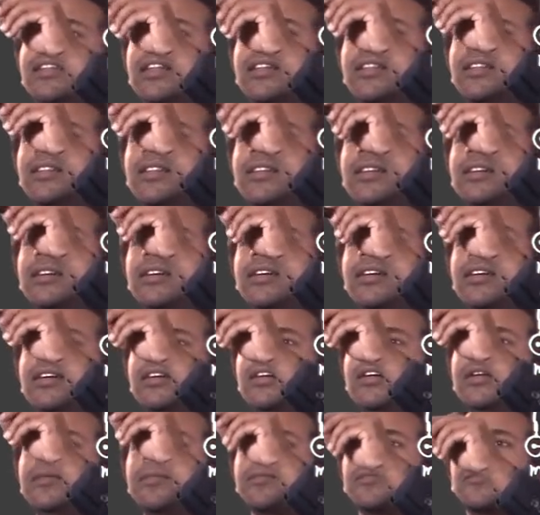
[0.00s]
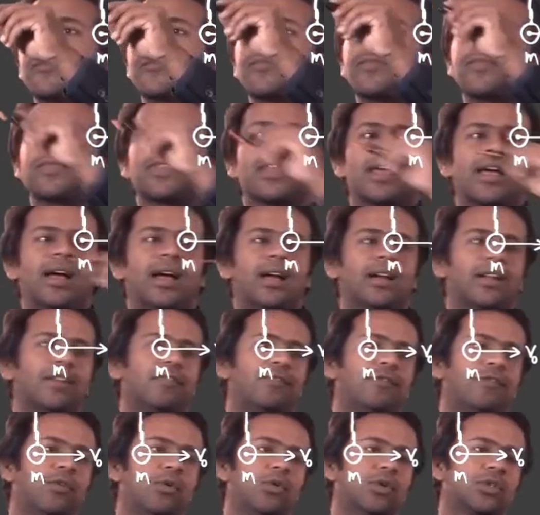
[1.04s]
the third, and the
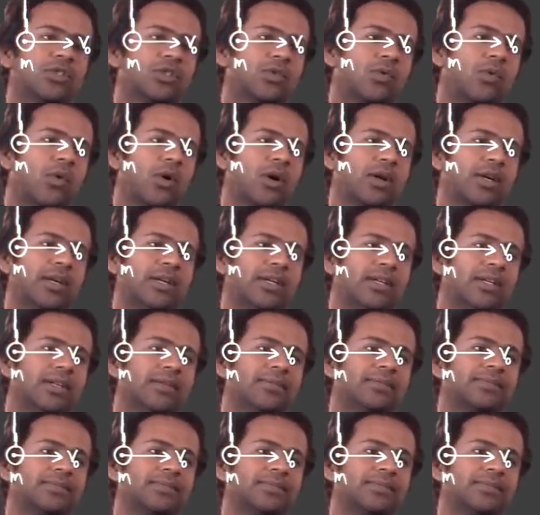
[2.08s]
fourth quadrant.